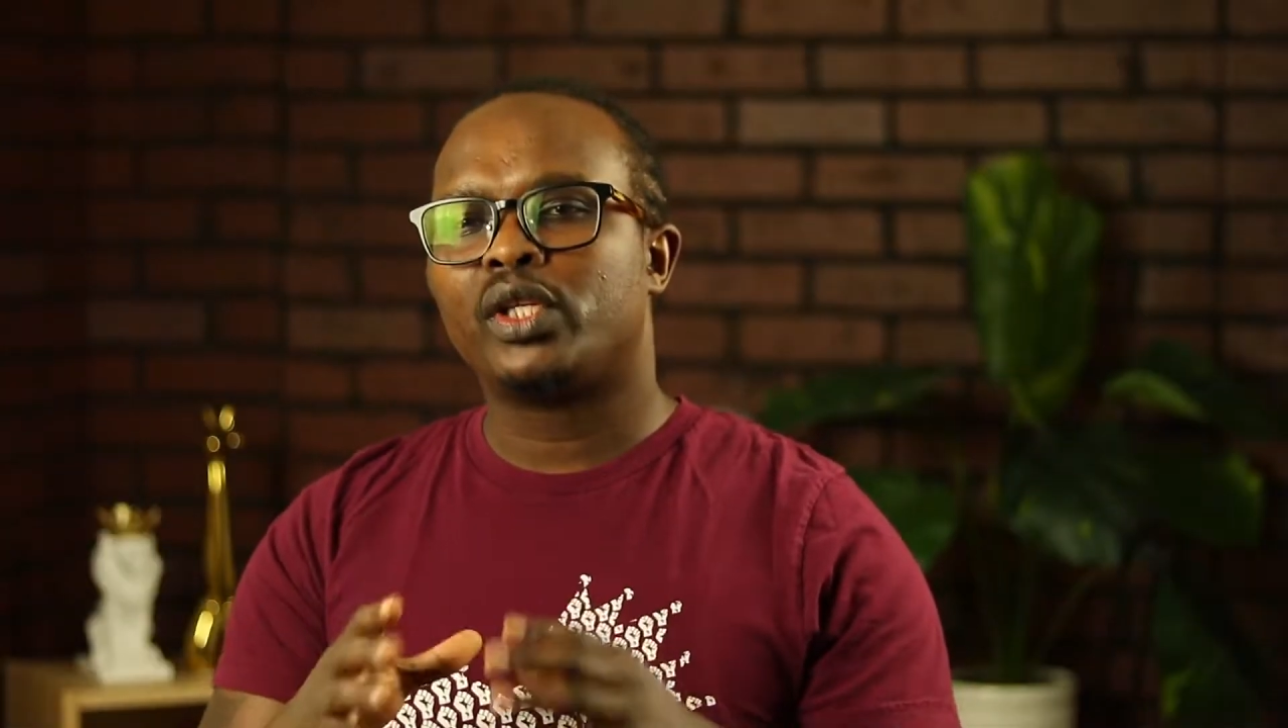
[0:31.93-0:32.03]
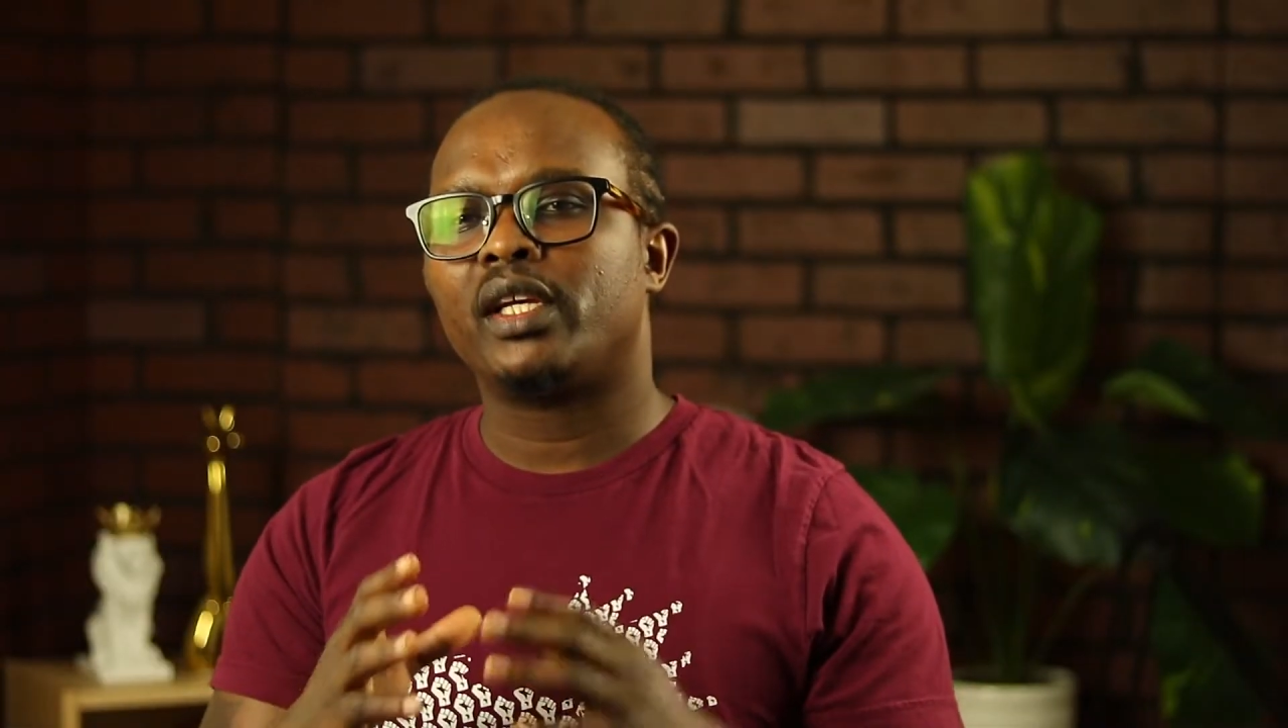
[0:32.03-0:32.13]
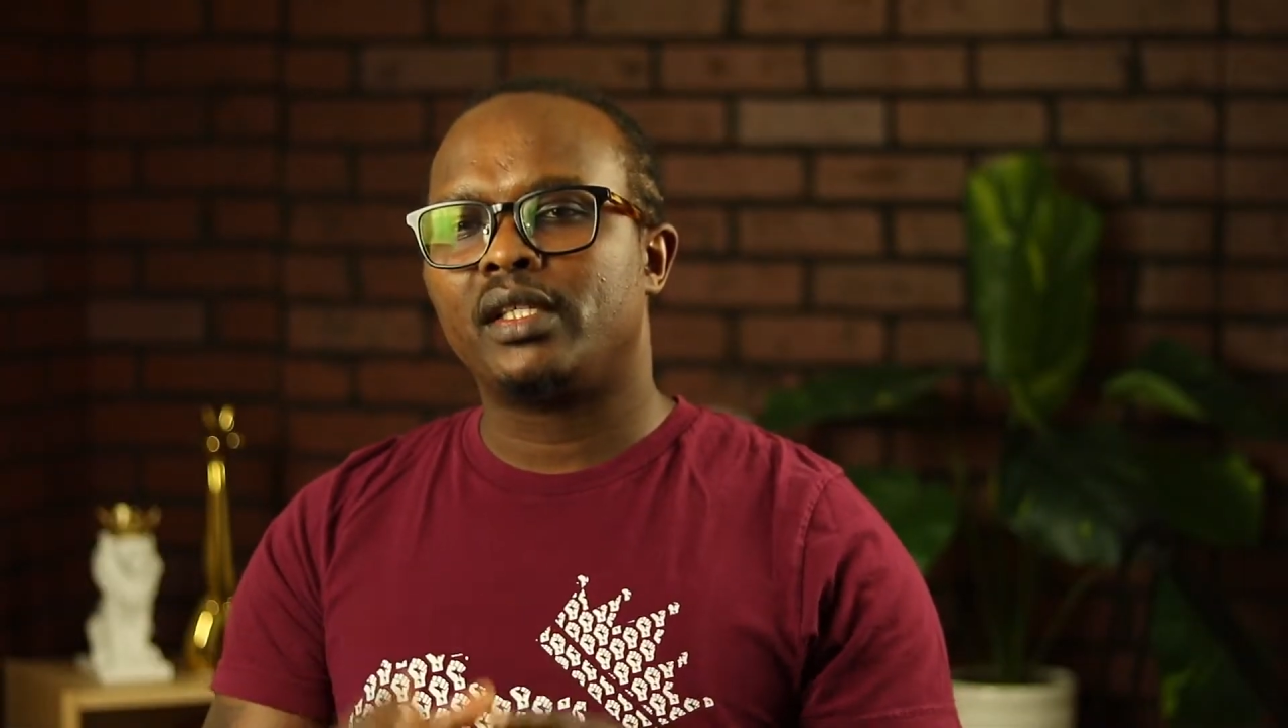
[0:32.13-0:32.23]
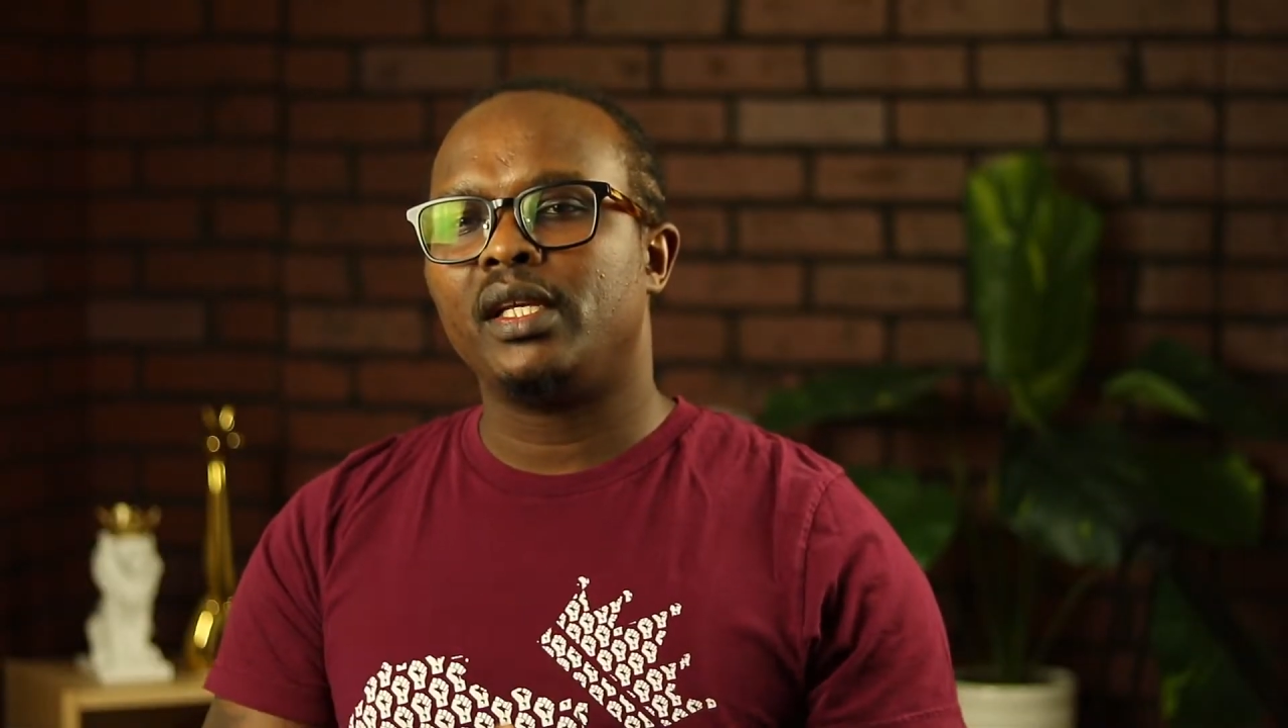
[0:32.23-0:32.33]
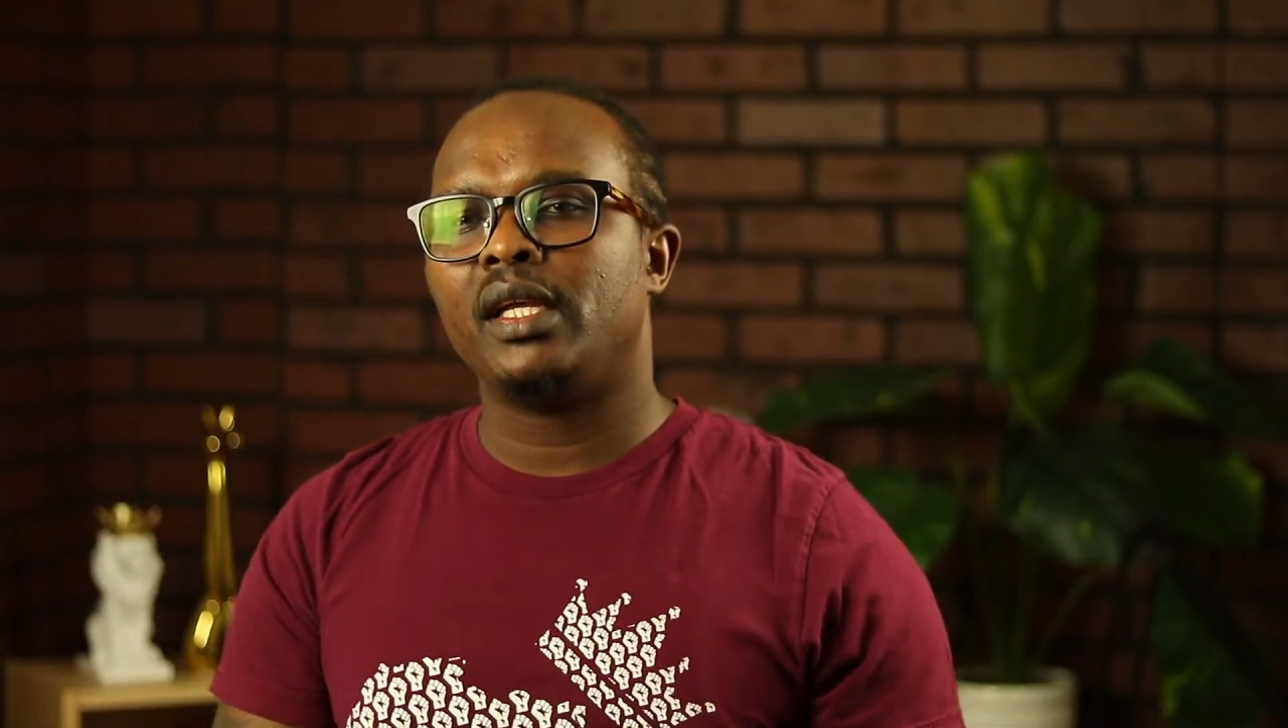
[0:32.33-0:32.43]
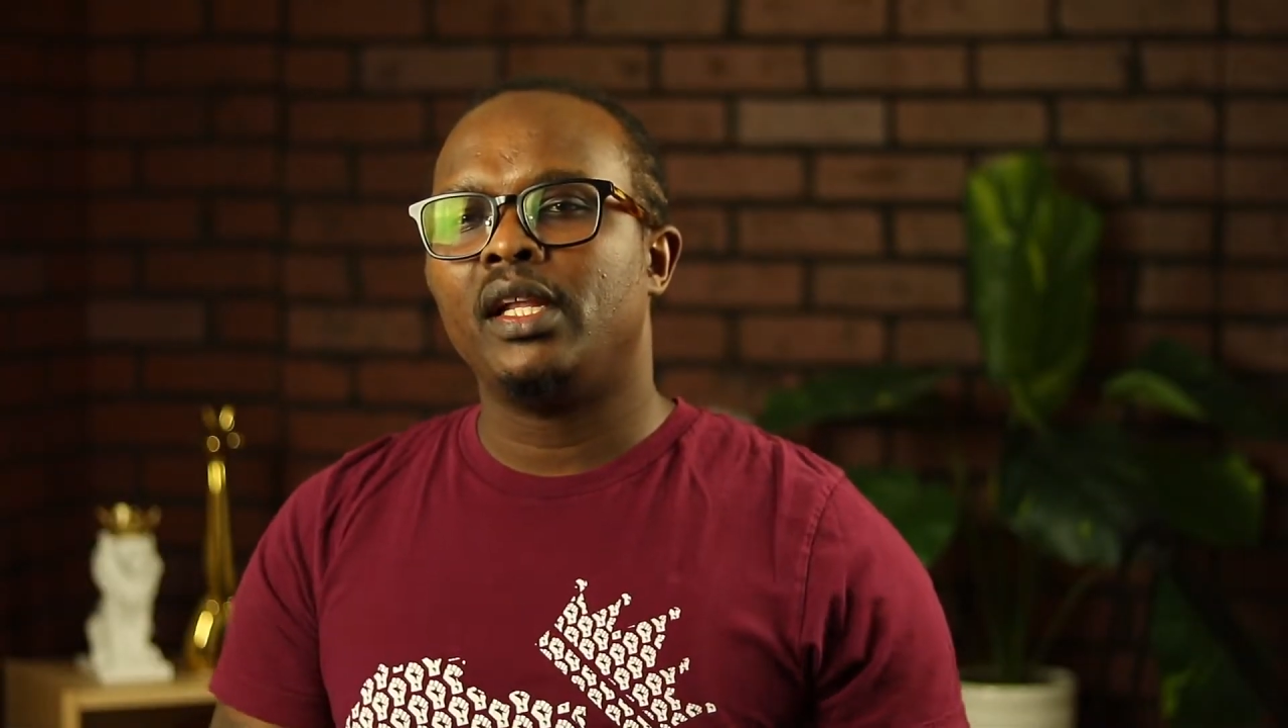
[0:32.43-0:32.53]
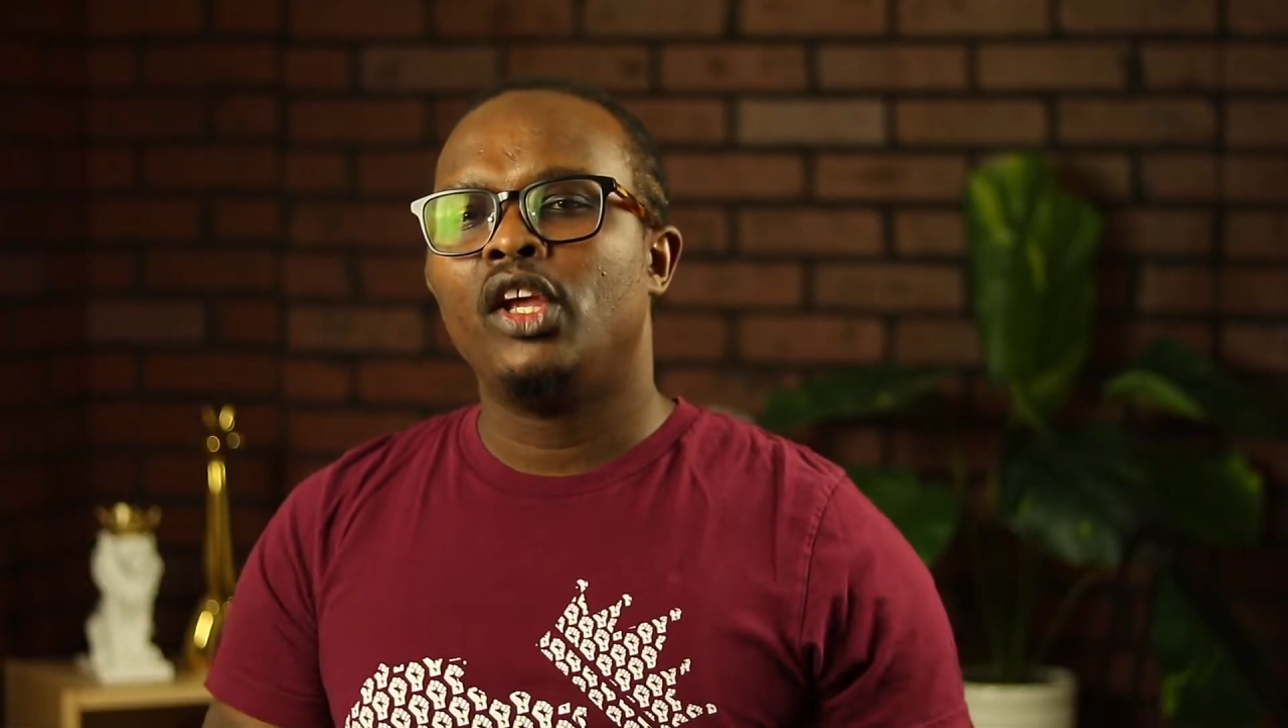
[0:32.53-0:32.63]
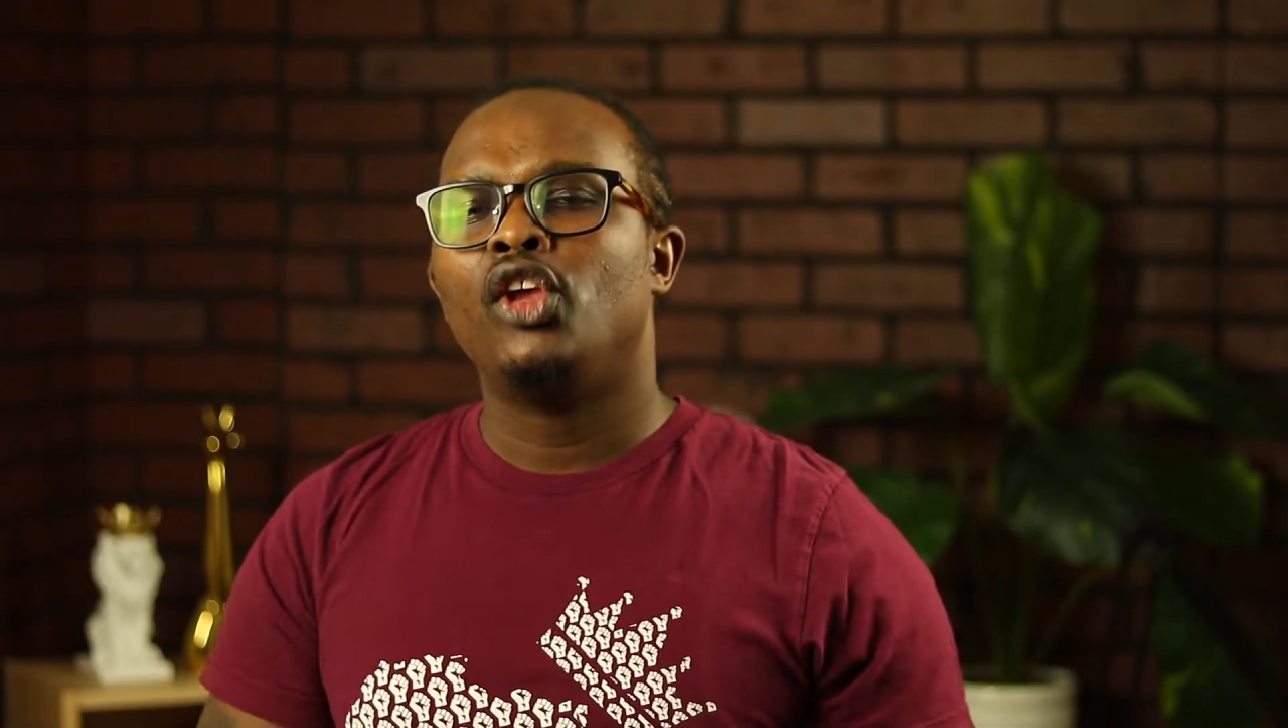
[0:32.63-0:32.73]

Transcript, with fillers: succeed,